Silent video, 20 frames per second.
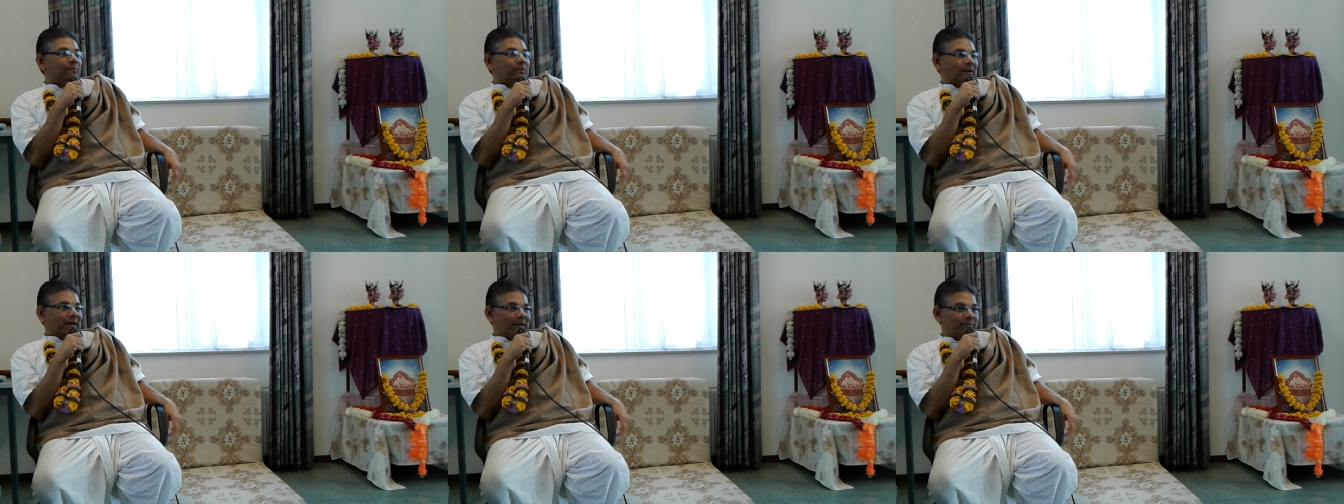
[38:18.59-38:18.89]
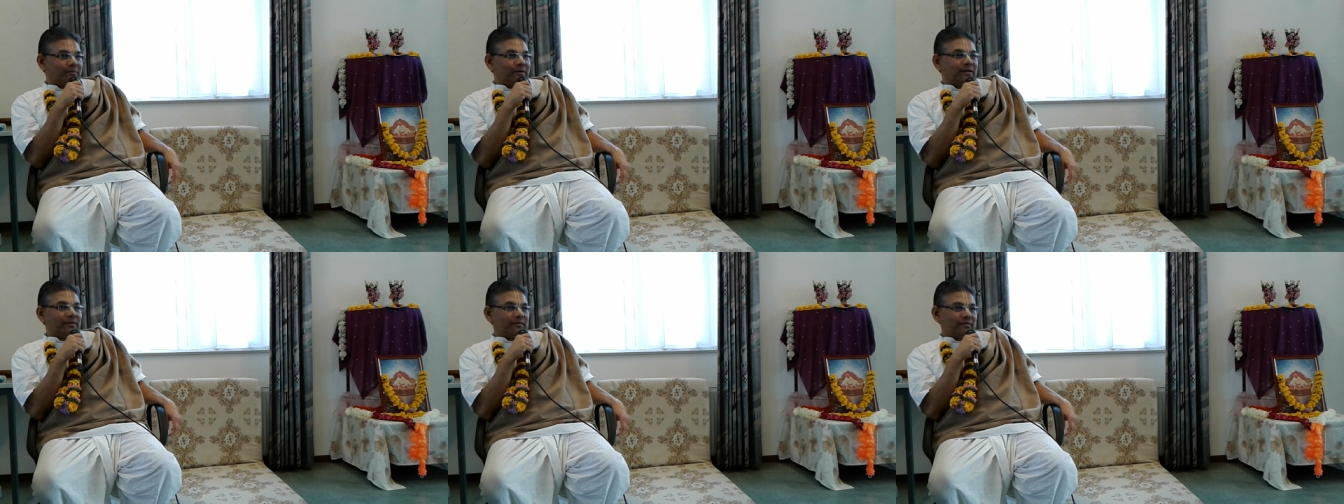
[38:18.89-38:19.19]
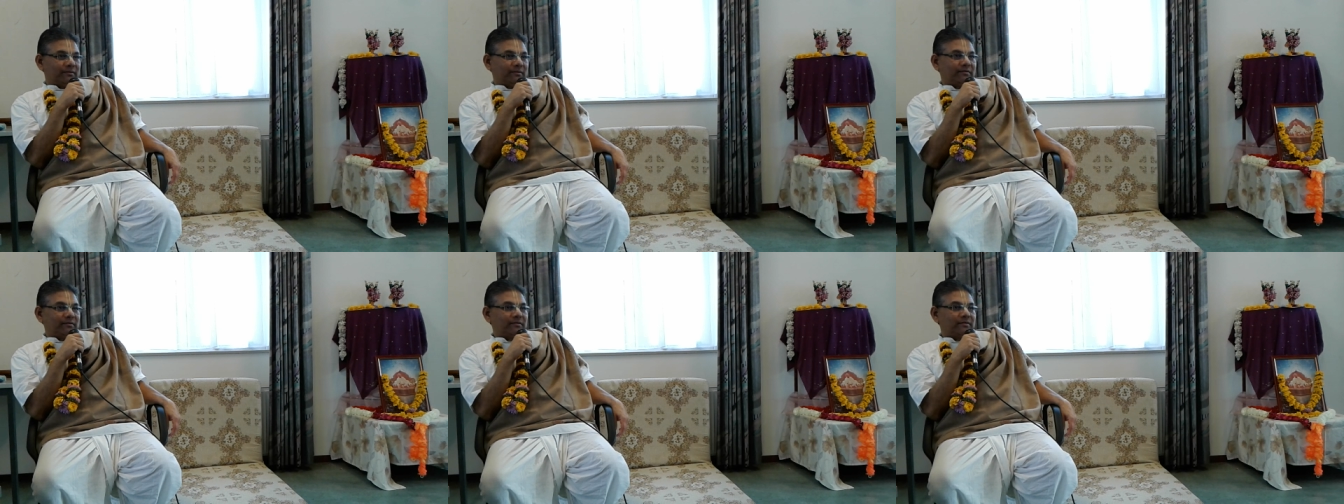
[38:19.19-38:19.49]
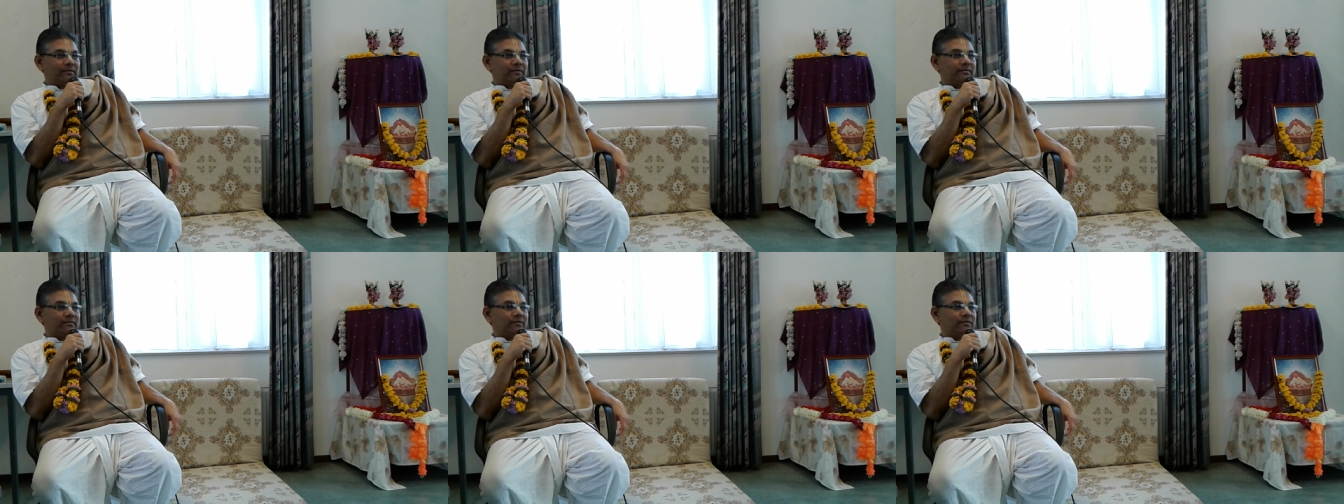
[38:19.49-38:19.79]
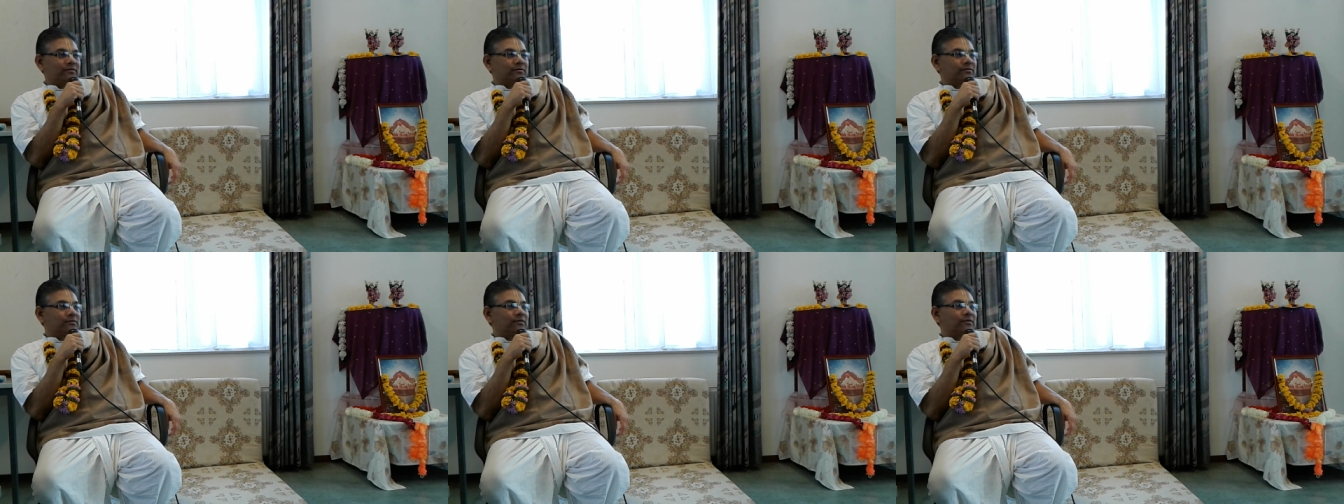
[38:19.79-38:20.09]
Brahmin
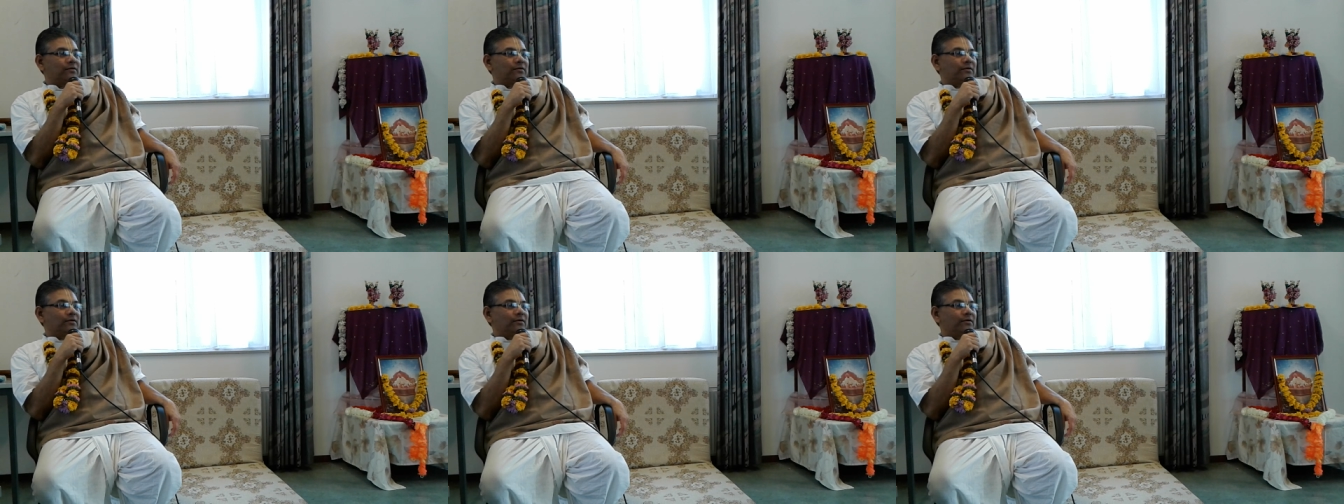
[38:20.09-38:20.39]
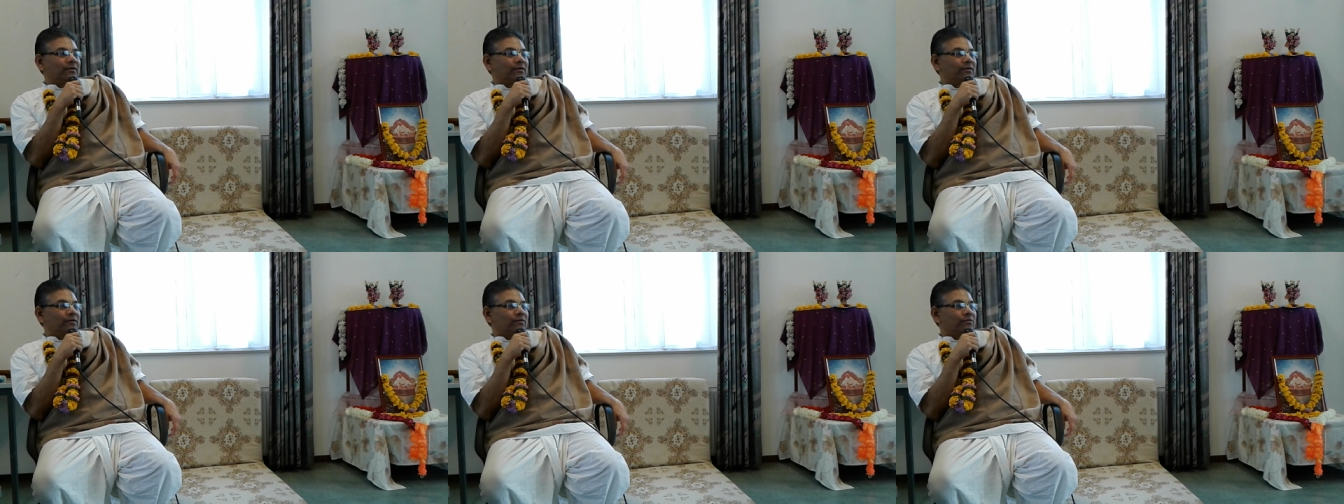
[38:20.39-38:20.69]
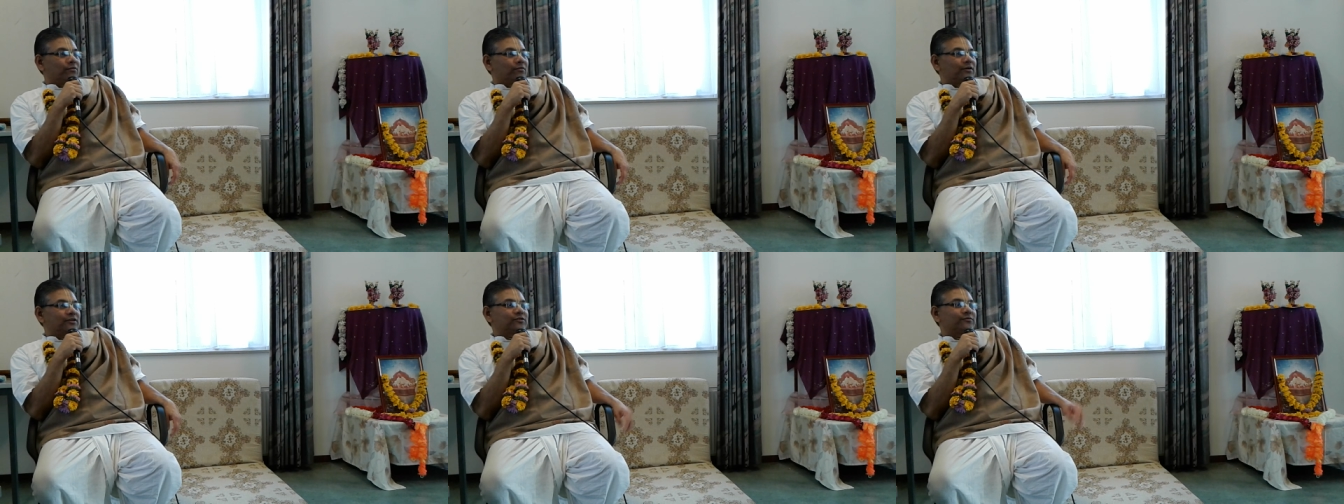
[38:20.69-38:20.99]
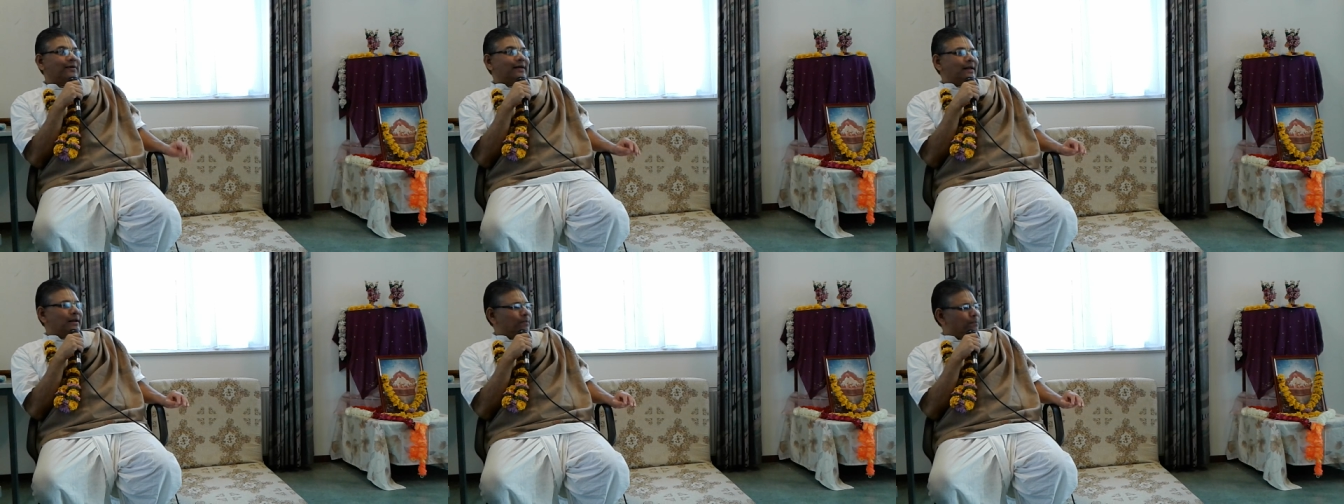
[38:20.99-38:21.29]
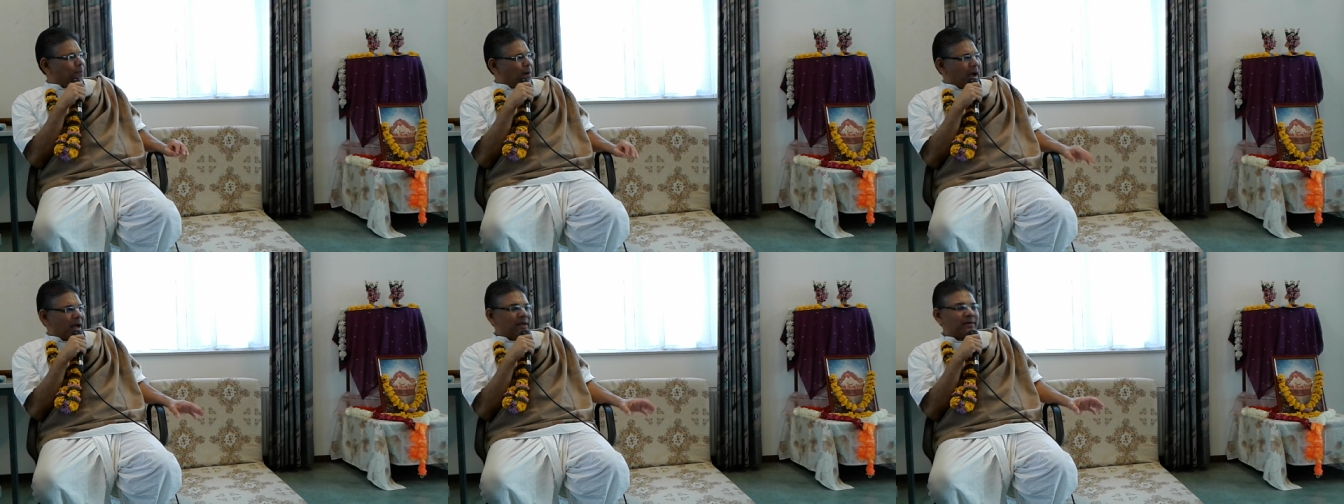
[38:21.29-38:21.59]
who was very
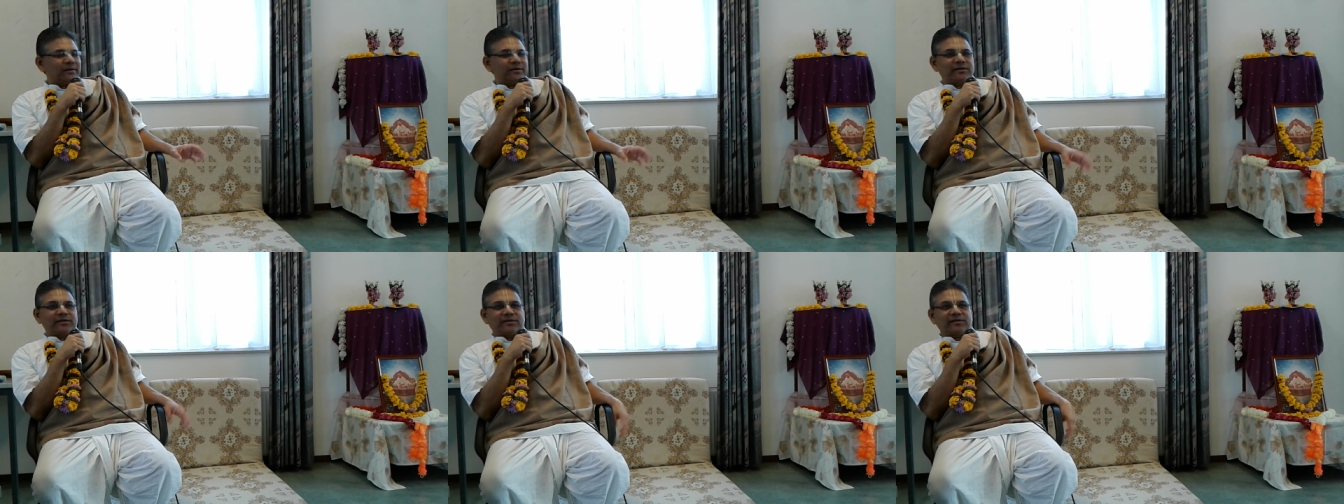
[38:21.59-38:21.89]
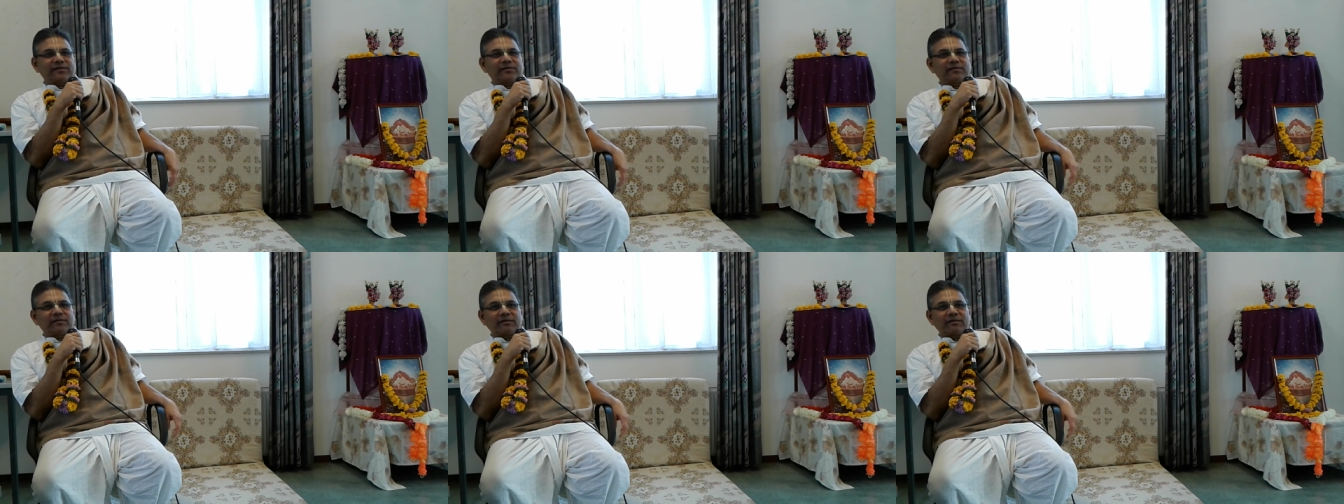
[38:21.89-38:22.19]
pious.